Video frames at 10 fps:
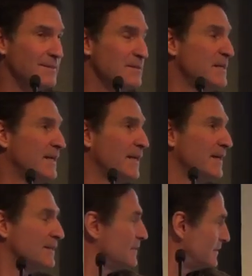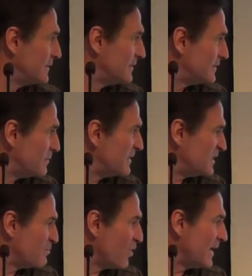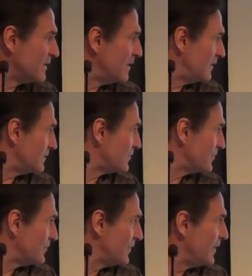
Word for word: sneak in some of these bright colors,